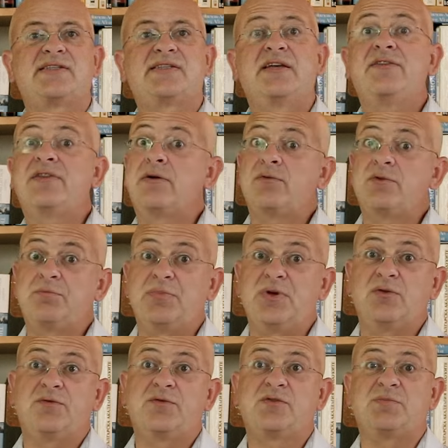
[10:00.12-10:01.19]
I said, they were
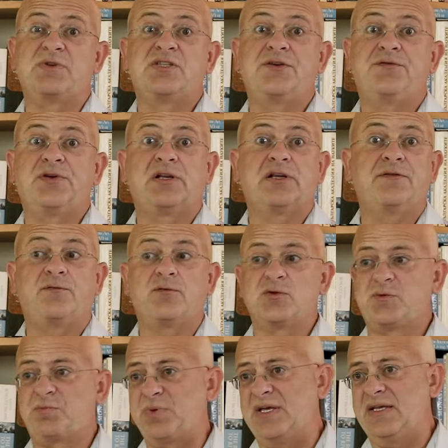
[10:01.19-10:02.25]
built specifically for
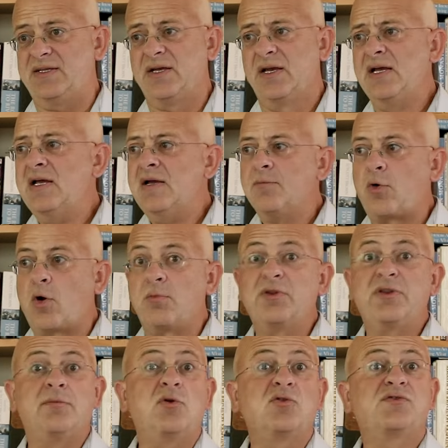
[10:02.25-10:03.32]
speed.
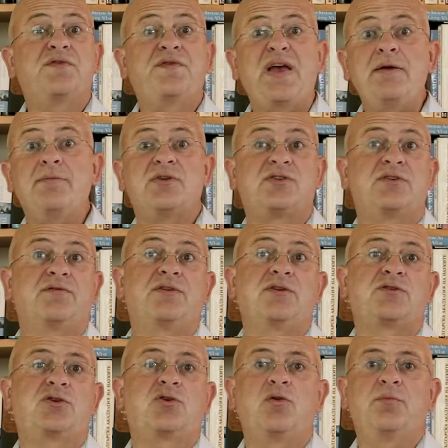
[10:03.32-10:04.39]
Probably the most famous of
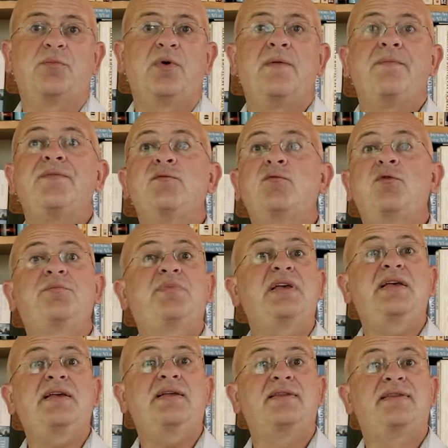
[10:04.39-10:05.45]
this group would
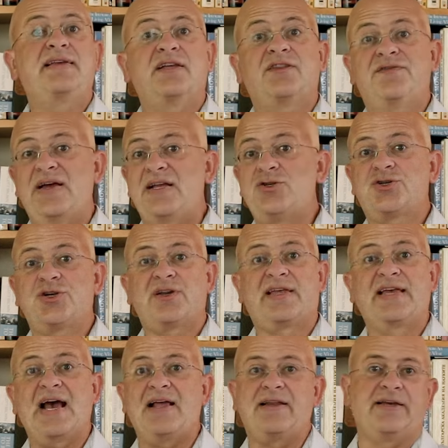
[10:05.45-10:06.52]
be the Adventure
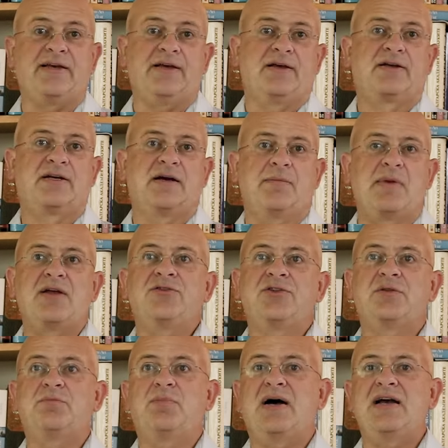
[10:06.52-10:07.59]
Galley,
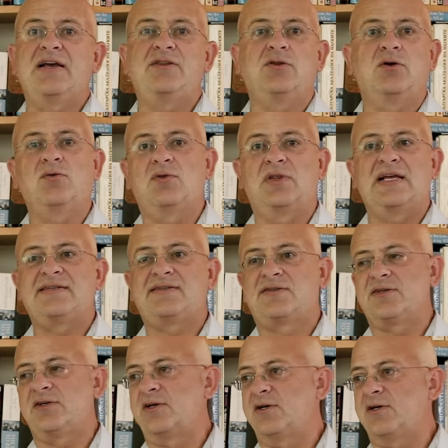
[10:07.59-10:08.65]
commanded by no
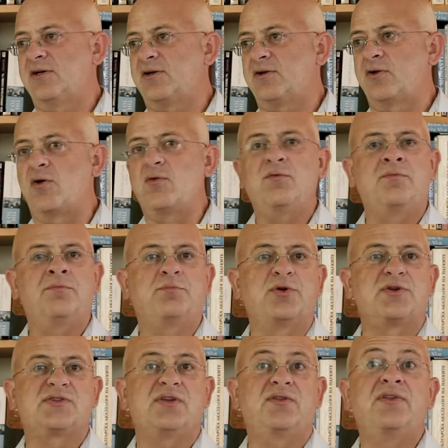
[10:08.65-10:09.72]
less known
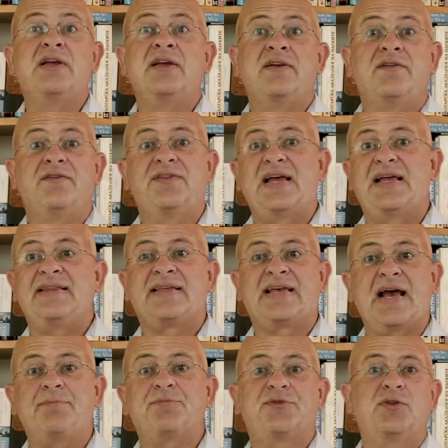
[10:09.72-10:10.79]
person than
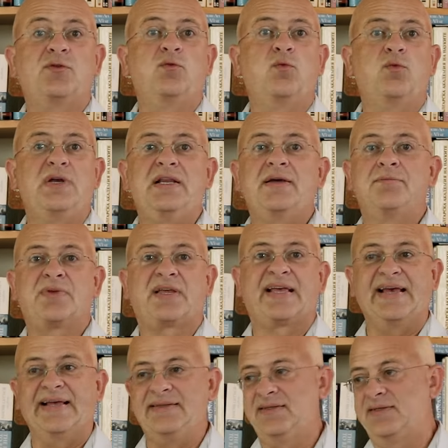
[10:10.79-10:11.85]
Captain William
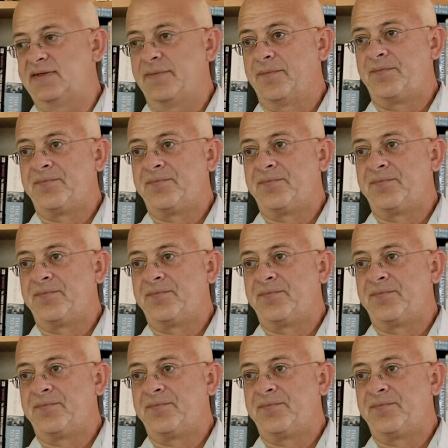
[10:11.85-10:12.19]
Kidd,